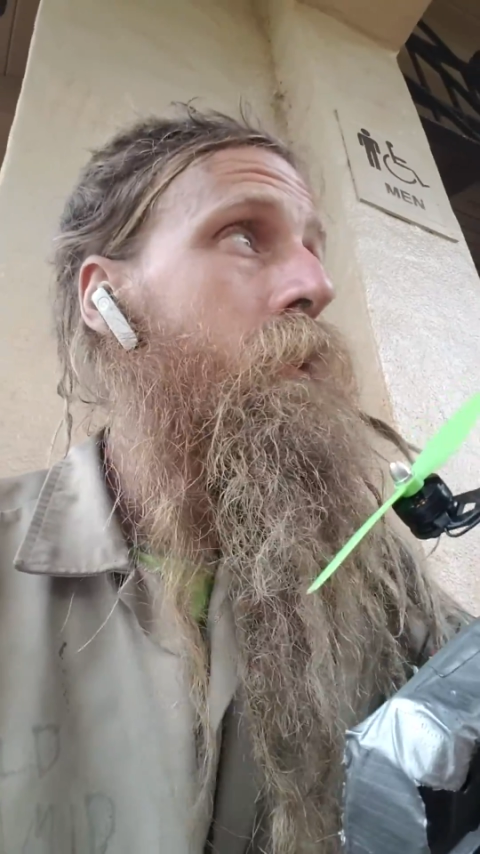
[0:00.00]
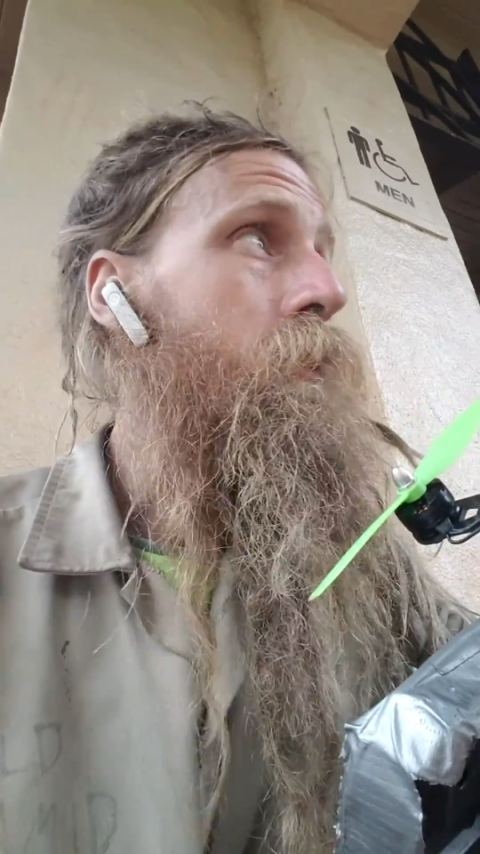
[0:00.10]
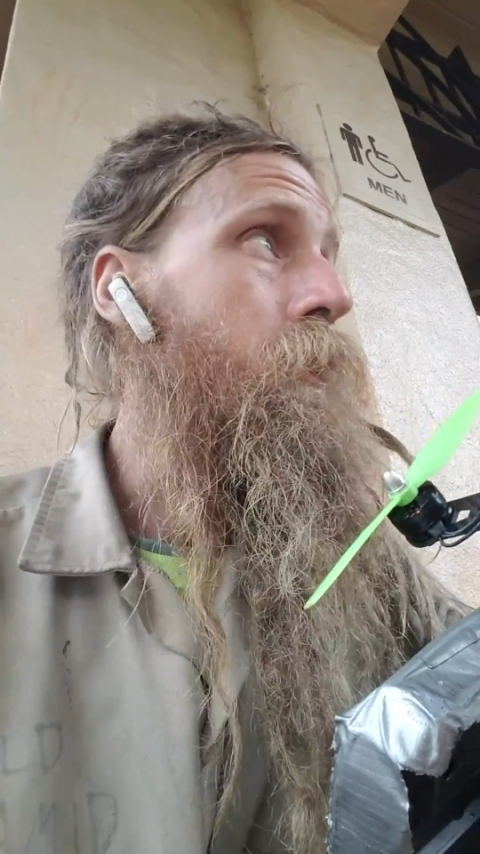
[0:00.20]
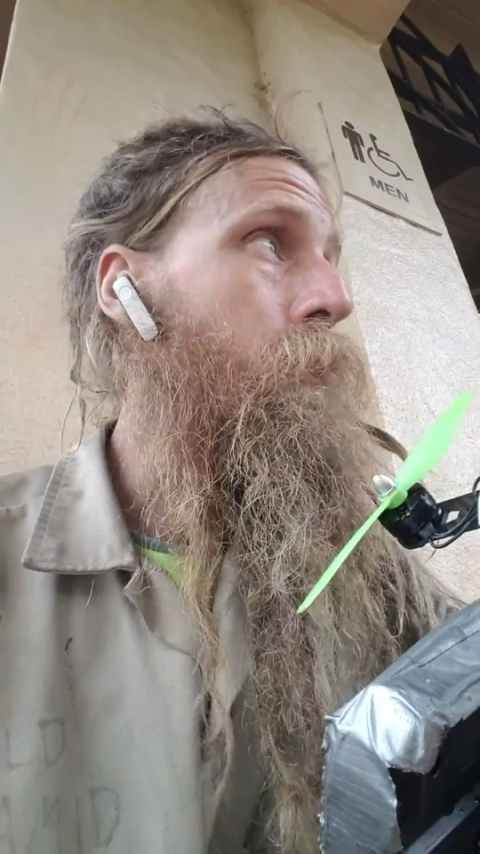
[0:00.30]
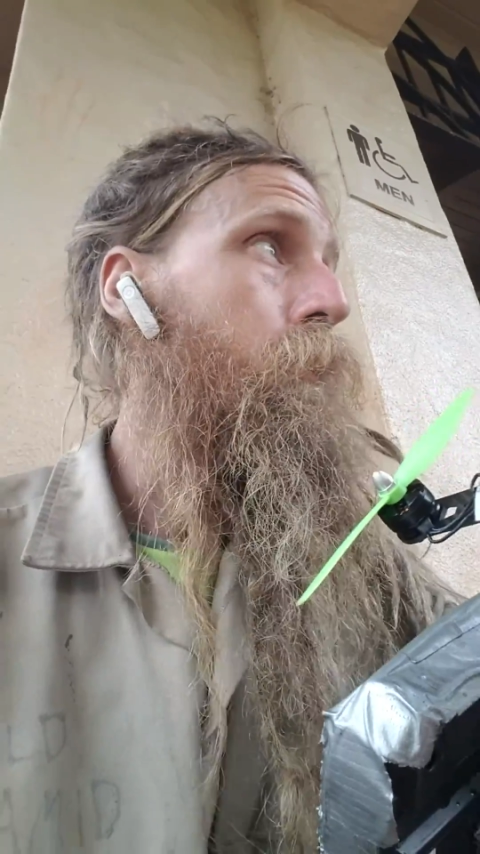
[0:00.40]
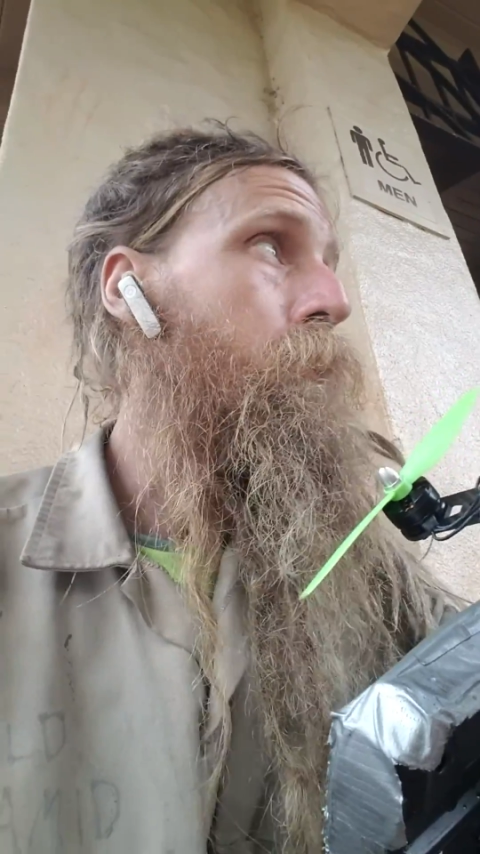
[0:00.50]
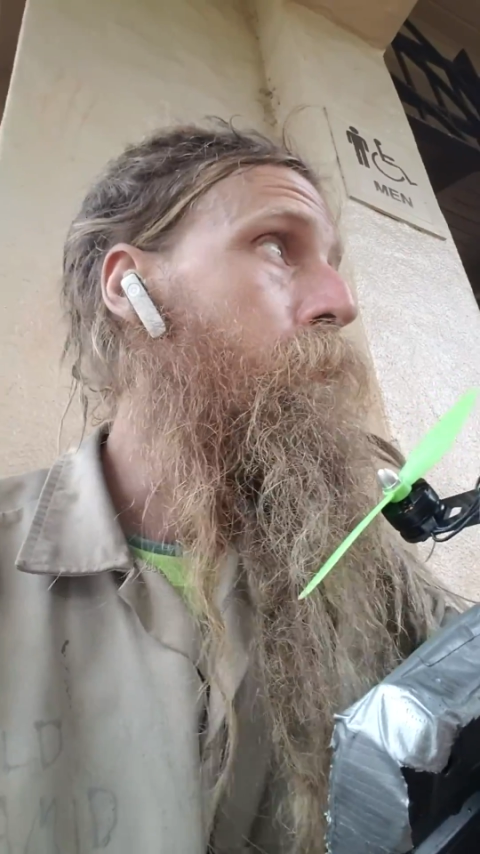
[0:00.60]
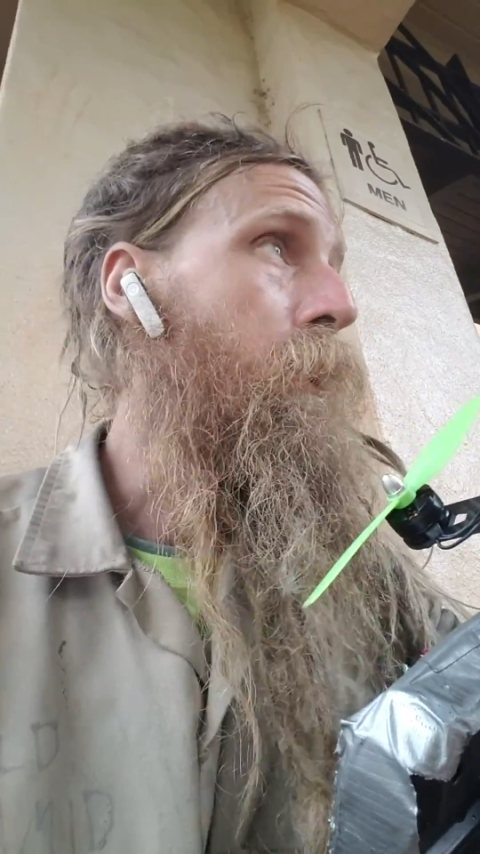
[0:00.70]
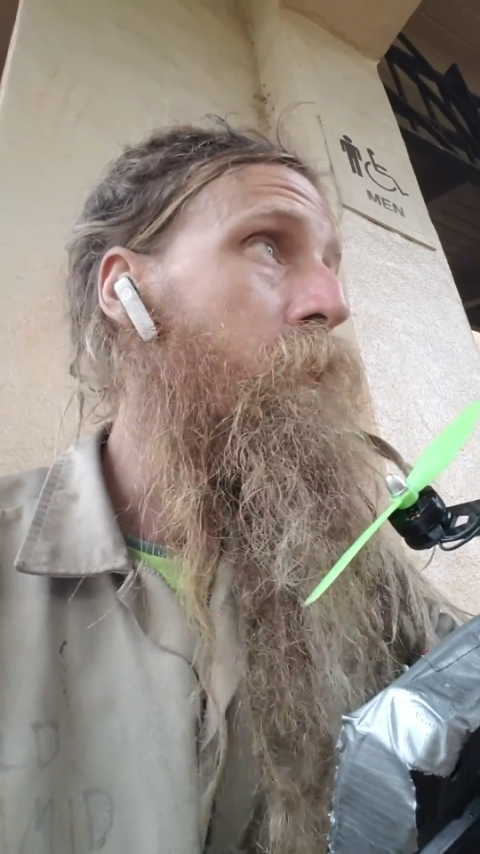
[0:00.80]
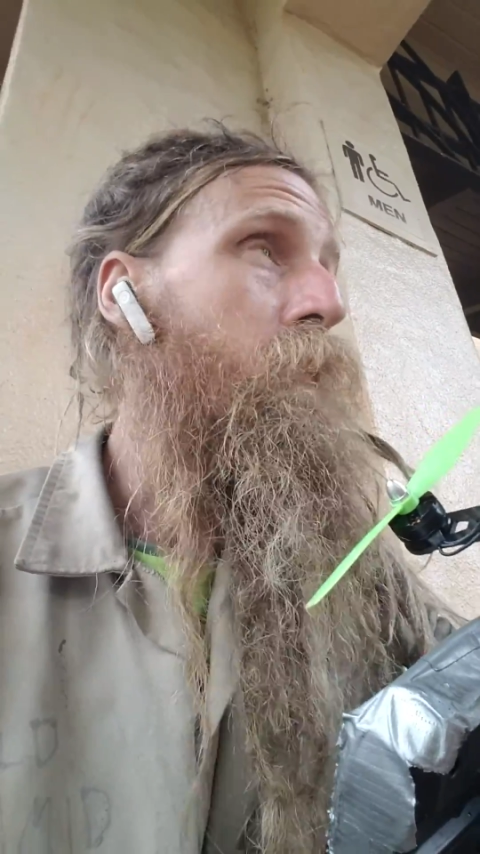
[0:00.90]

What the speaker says: So right